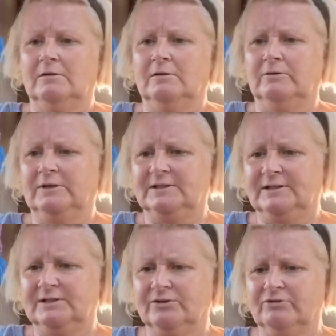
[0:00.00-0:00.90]
Oh, and it
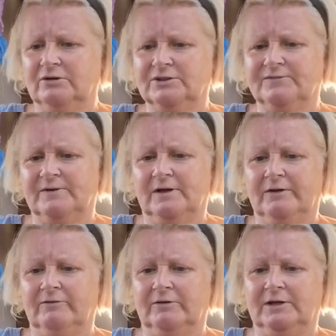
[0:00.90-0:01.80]
says
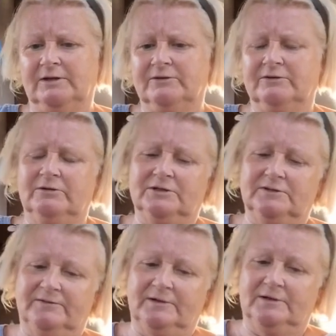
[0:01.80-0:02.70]
Crossfire on it.
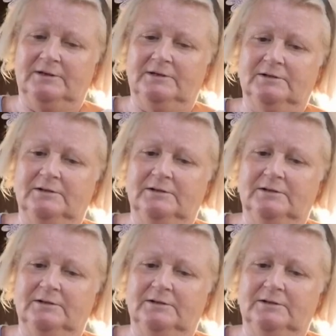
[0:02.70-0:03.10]
Crossfire.